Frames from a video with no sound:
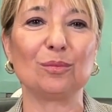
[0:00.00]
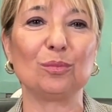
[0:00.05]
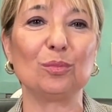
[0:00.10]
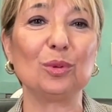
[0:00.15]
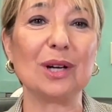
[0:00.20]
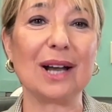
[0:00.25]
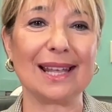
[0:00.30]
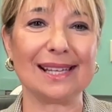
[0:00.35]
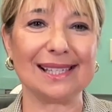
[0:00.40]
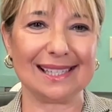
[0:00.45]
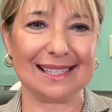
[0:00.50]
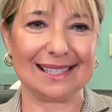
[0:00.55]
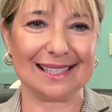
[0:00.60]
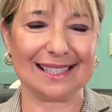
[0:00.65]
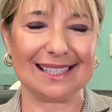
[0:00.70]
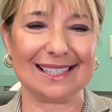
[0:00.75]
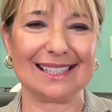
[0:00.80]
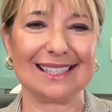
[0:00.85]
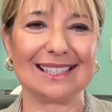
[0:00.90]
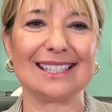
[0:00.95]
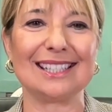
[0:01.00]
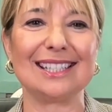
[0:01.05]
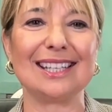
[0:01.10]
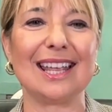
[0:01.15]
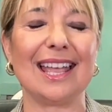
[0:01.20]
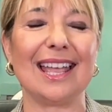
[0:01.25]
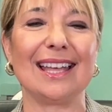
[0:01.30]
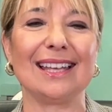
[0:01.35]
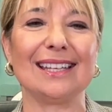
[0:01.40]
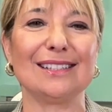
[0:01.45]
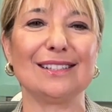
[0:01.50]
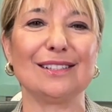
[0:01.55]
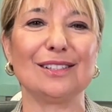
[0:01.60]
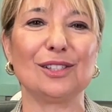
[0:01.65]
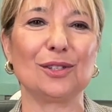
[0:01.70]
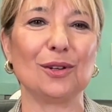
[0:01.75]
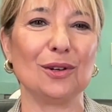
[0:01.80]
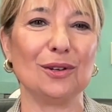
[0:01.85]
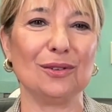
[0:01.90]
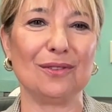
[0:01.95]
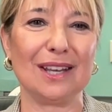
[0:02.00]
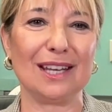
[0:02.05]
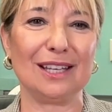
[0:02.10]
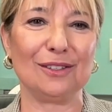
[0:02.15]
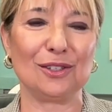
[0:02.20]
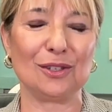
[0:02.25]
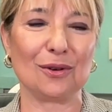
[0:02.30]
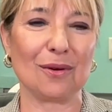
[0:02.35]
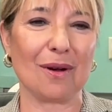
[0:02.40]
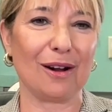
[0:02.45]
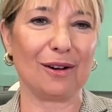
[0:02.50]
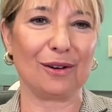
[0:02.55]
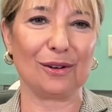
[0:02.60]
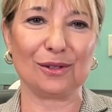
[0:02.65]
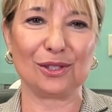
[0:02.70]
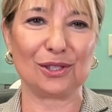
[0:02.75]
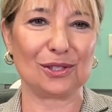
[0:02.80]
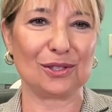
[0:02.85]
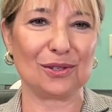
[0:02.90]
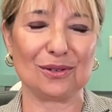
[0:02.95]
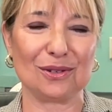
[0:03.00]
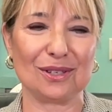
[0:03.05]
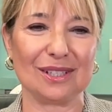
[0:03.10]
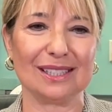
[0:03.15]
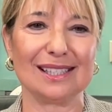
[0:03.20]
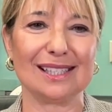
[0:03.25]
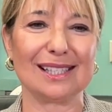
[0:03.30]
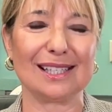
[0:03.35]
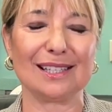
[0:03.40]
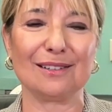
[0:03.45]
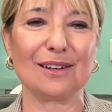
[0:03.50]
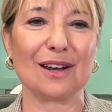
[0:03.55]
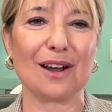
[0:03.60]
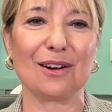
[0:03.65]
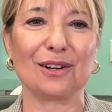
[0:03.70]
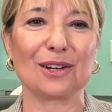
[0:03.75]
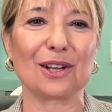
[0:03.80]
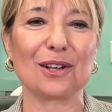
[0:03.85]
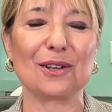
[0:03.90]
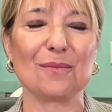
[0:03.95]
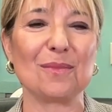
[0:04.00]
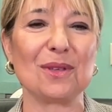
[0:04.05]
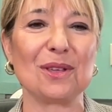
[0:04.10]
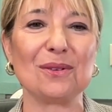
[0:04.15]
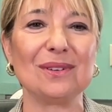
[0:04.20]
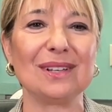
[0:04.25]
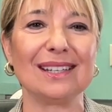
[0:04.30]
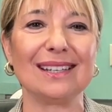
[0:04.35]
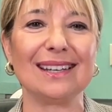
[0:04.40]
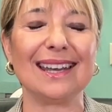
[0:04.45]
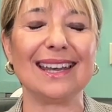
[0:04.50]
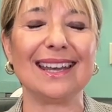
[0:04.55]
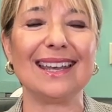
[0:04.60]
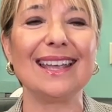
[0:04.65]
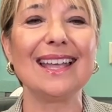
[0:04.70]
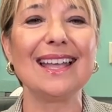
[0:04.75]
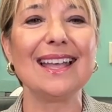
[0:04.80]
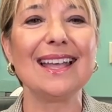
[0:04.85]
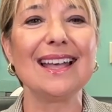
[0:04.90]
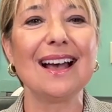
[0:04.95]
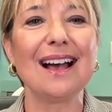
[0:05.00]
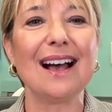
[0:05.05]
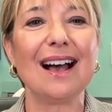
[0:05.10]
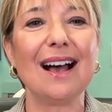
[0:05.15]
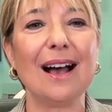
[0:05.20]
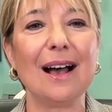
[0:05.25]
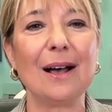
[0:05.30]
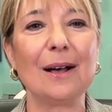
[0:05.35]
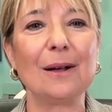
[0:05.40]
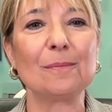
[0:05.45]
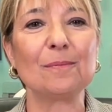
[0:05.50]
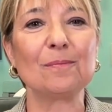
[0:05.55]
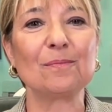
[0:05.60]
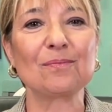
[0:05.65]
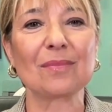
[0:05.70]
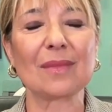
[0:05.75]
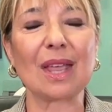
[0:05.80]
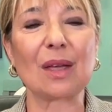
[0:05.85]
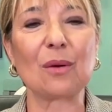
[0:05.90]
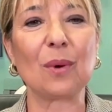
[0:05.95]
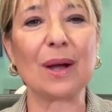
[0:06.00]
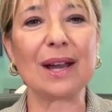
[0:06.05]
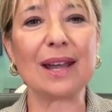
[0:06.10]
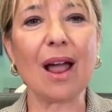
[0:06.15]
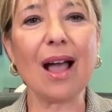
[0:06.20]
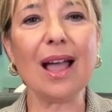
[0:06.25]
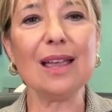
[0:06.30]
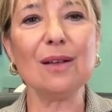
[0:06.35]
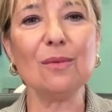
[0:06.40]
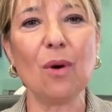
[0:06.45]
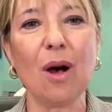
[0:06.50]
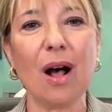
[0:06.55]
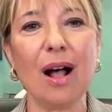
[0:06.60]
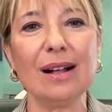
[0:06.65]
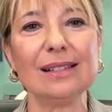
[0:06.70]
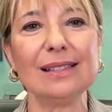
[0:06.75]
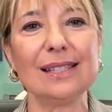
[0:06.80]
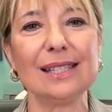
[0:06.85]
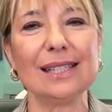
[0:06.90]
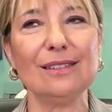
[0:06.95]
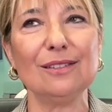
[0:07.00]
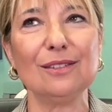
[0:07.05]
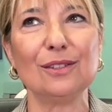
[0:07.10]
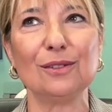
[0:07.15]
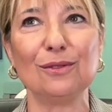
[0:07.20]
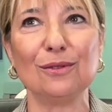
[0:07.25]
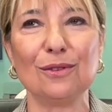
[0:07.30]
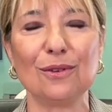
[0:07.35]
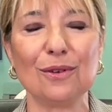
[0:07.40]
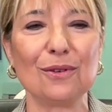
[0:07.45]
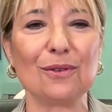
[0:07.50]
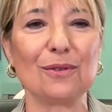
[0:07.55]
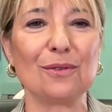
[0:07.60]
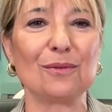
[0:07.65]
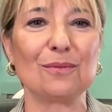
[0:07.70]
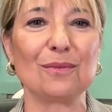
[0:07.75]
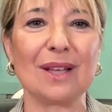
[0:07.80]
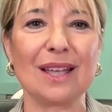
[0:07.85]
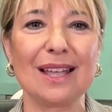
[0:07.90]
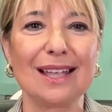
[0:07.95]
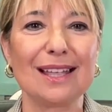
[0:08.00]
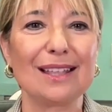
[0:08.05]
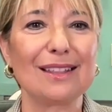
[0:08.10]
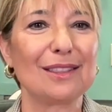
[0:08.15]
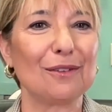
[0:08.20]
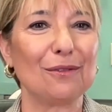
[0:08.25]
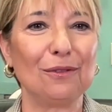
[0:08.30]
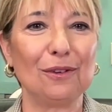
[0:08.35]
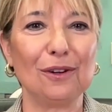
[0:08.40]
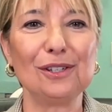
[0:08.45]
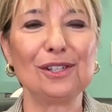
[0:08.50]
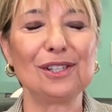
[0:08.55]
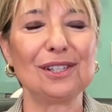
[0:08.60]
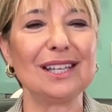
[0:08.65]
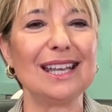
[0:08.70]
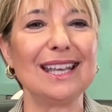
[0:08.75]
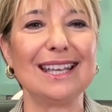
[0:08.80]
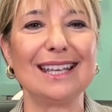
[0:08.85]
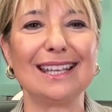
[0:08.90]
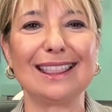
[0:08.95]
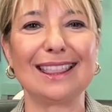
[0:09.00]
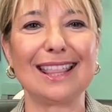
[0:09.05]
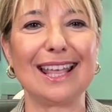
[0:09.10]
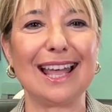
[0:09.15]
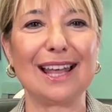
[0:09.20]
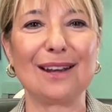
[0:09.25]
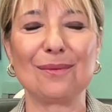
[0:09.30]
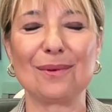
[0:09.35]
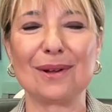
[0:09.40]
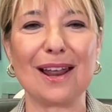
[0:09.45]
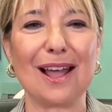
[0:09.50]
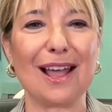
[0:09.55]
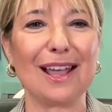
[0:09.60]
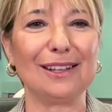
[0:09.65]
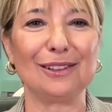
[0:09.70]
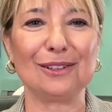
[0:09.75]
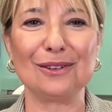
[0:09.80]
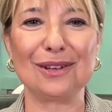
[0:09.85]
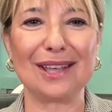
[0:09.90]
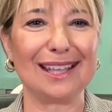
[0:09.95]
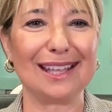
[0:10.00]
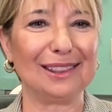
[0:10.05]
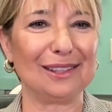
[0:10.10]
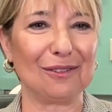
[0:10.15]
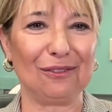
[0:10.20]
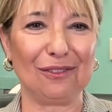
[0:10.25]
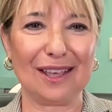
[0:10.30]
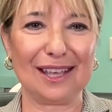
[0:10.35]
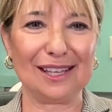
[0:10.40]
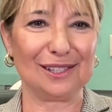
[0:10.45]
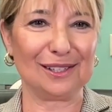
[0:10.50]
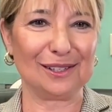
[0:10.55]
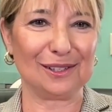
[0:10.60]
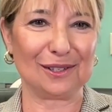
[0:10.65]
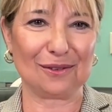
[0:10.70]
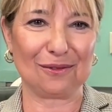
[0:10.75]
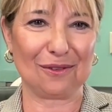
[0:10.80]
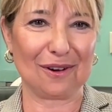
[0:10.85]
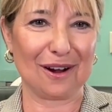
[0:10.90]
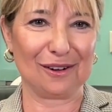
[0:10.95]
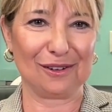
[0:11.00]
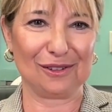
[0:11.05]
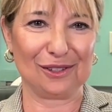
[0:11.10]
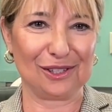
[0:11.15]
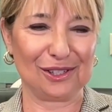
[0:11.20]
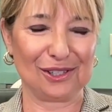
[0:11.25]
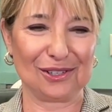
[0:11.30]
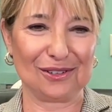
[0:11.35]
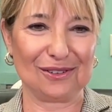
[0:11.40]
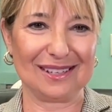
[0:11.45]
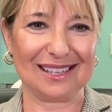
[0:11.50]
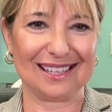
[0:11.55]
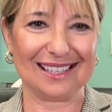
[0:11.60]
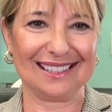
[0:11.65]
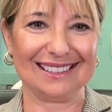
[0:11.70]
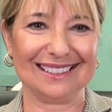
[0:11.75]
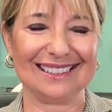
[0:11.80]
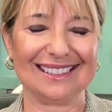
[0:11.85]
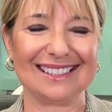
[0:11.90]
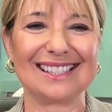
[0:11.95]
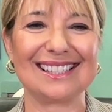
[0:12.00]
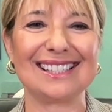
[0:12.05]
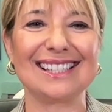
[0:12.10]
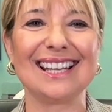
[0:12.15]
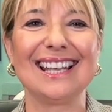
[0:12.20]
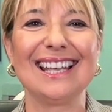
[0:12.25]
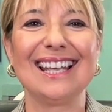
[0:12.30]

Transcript: president and serving to our students and our community. When I walked in the room, the first thing that when I look at the faces of our students